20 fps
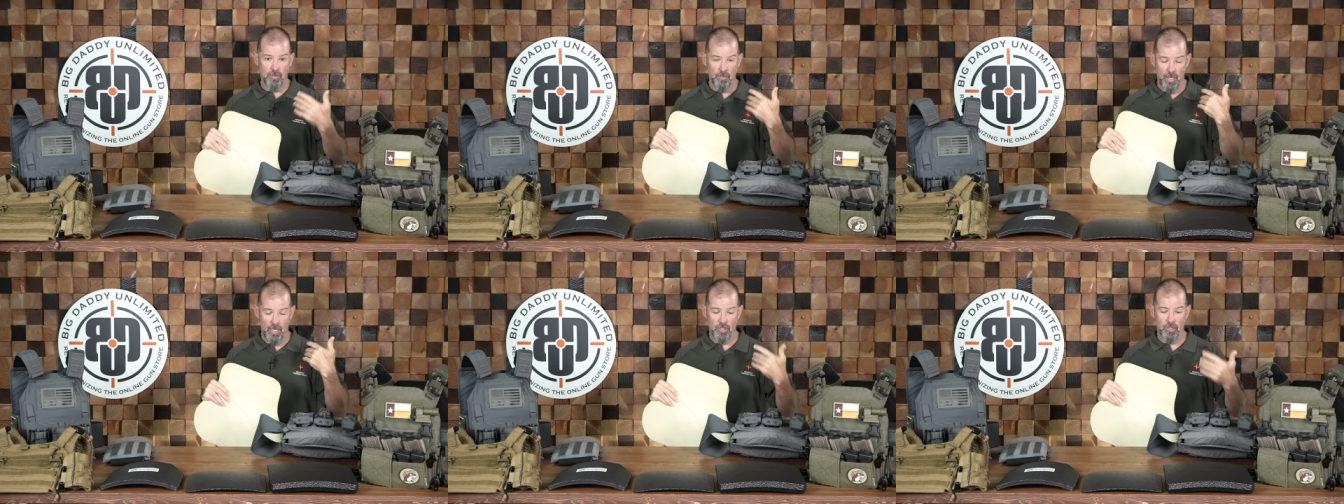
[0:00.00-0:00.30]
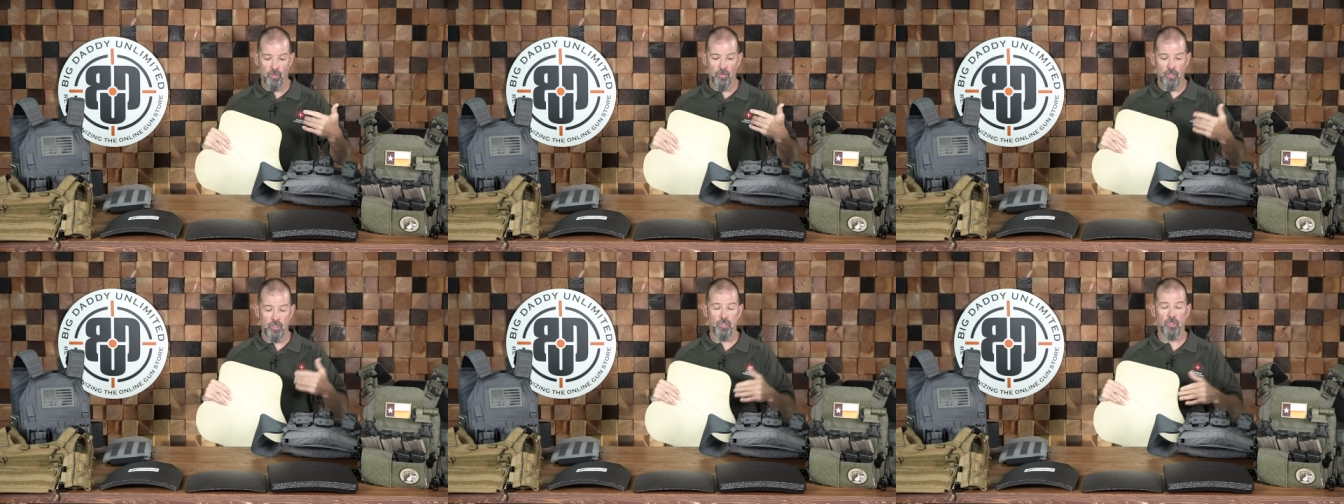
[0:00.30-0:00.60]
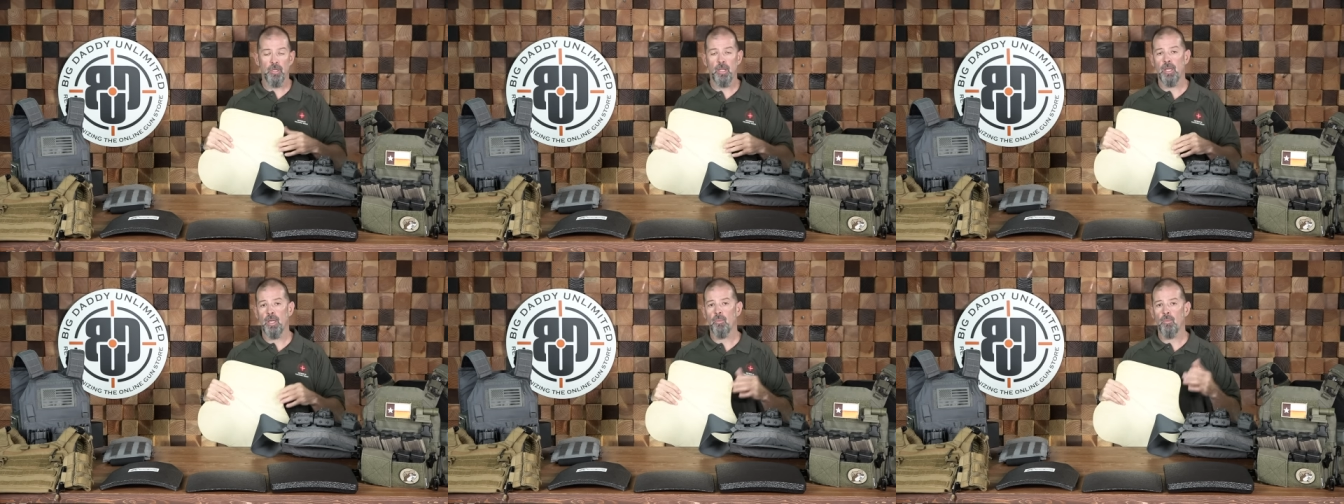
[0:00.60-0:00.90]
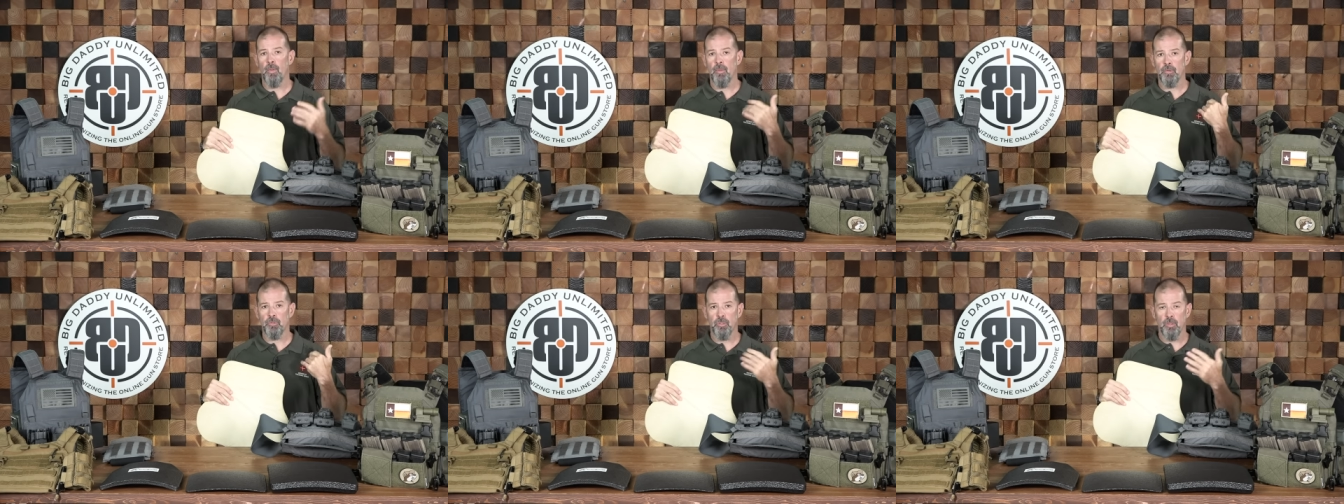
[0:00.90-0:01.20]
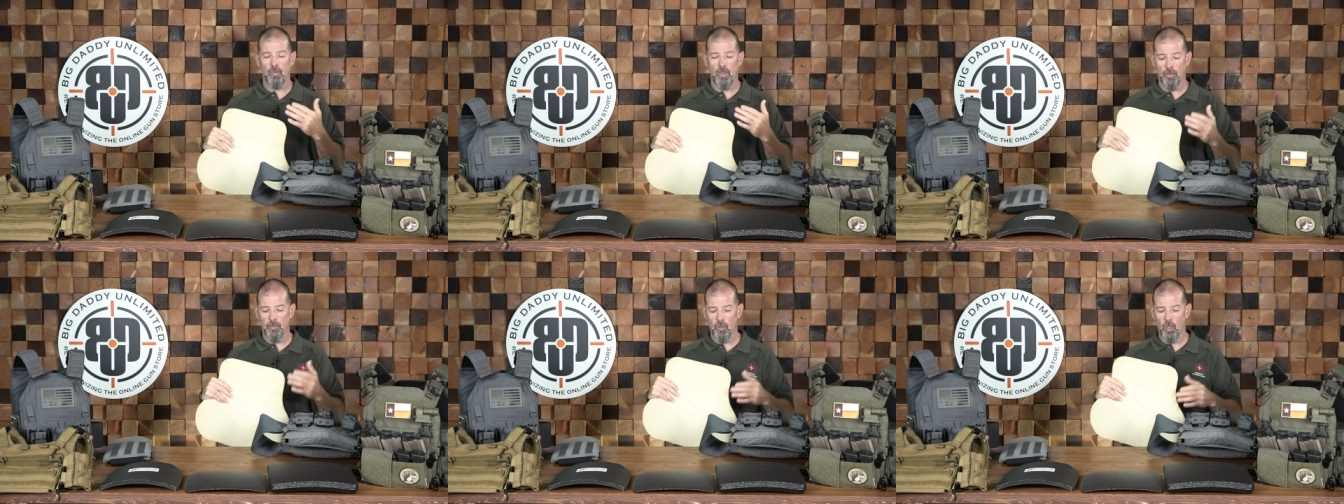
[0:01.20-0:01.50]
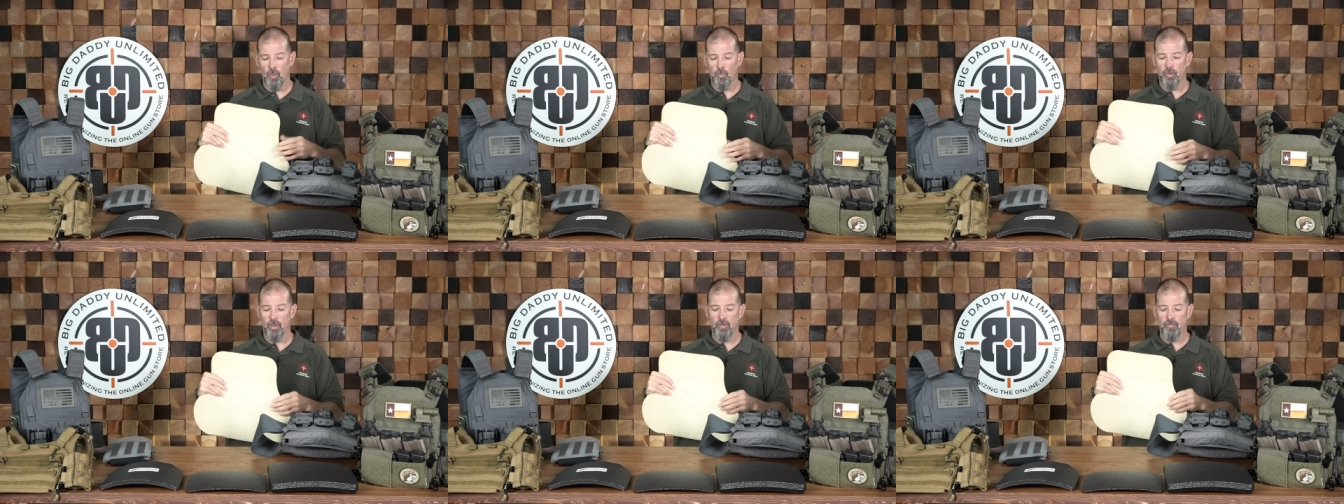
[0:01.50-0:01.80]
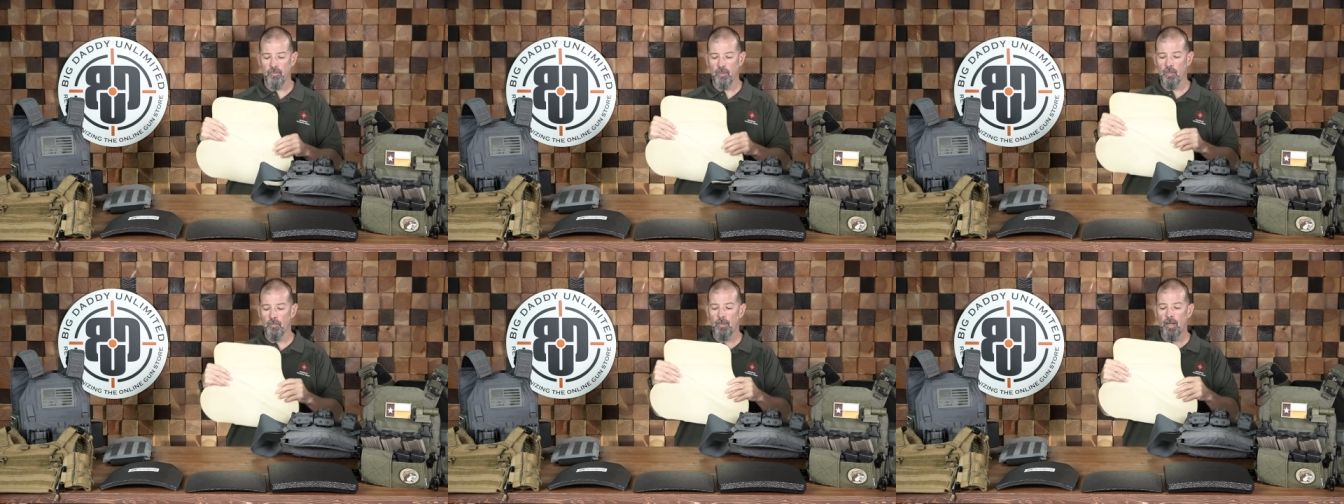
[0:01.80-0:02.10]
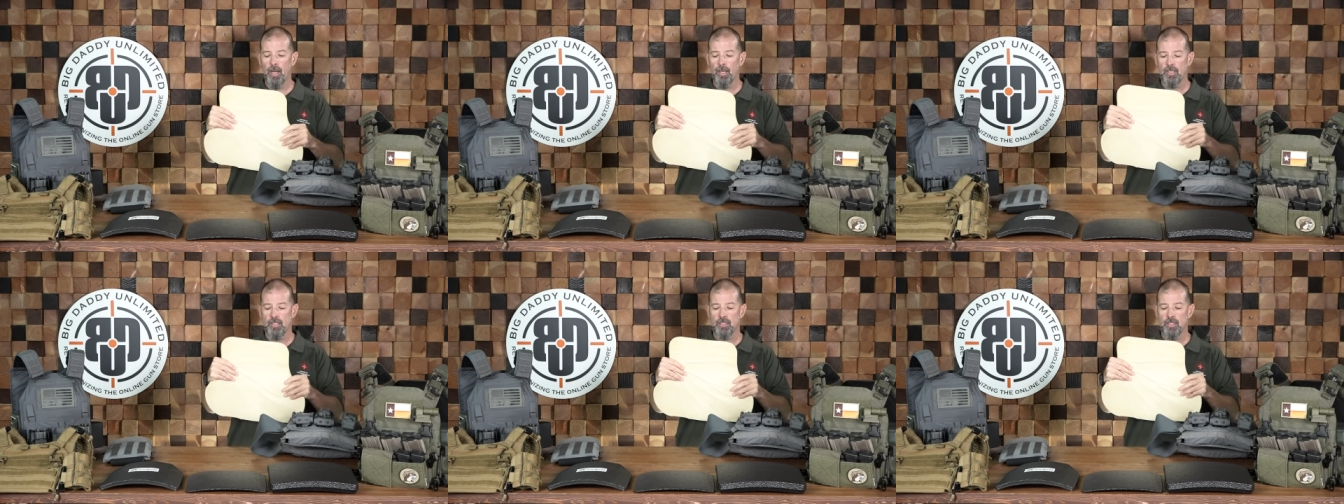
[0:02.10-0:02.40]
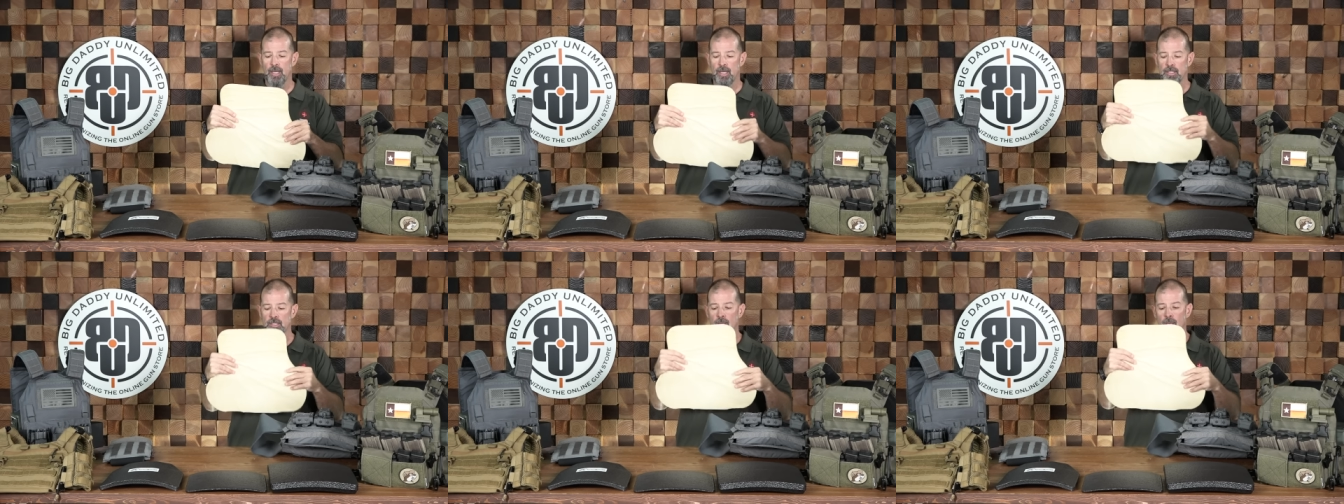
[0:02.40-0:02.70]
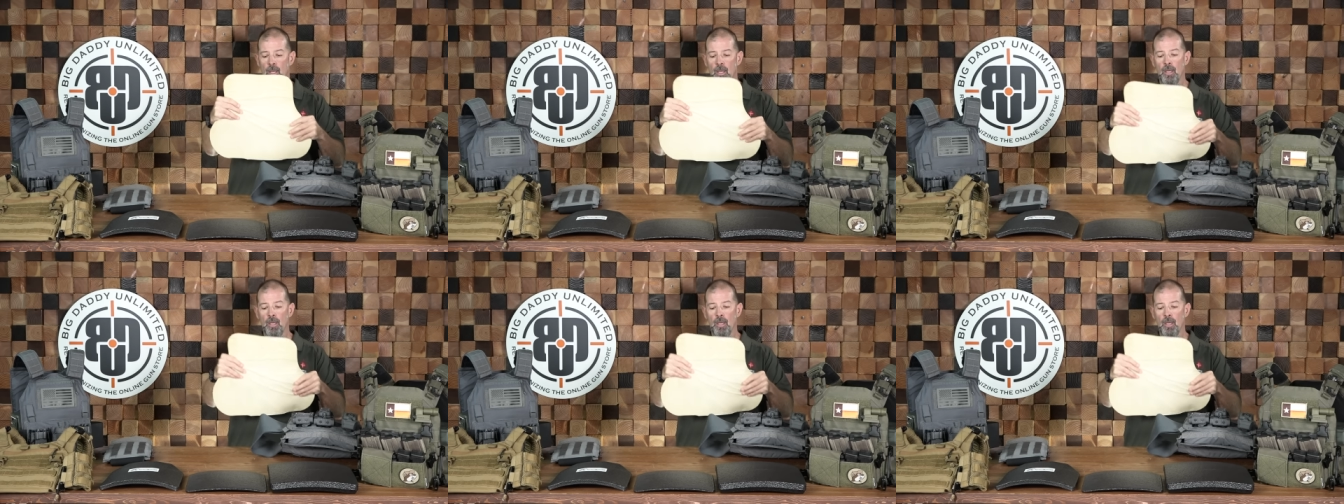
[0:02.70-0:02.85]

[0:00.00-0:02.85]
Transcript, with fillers: make sure that you're getting one that's going to be appropriate for your body size.